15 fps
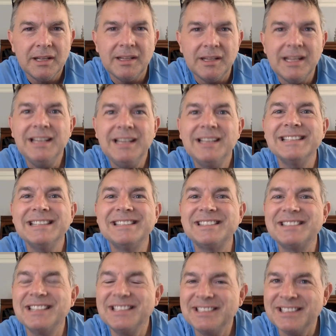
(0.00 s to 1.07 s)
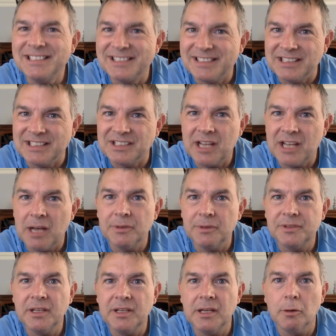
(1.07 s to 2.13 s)
the inconsistencies, shall we
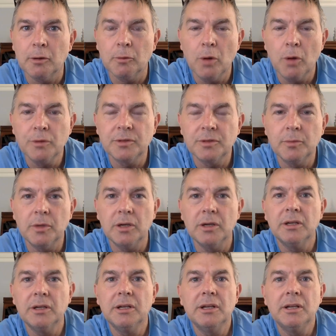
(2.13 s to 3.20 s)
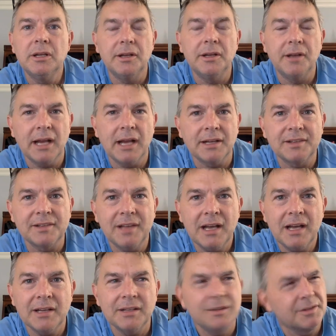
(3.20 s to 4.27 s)
say, Hiroshima and
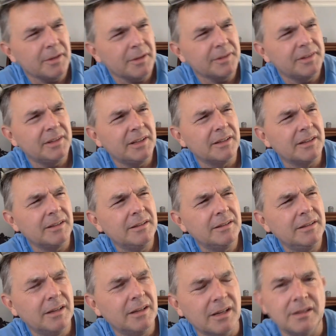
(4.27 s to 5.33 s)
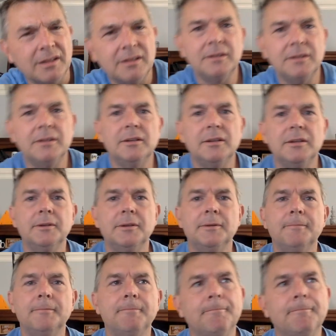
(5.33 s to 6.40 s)
Nagasaki, start saying, huh,
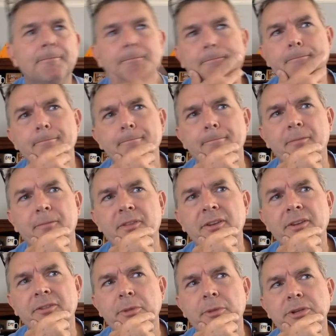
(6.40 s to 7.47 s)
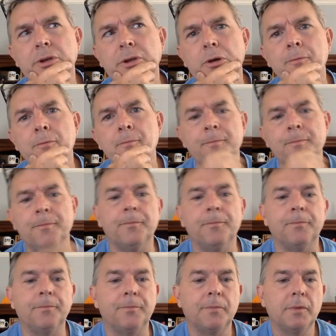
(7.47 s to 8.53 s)
hmm, things made you go, hmm.
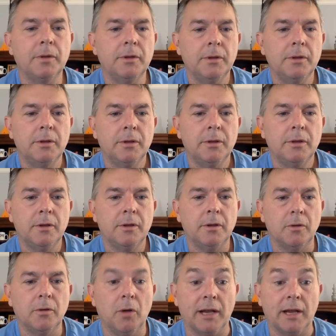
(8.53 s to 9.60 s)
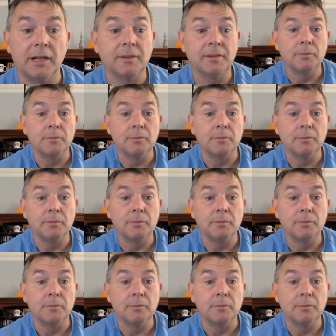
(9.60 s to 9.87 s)
Well, I guess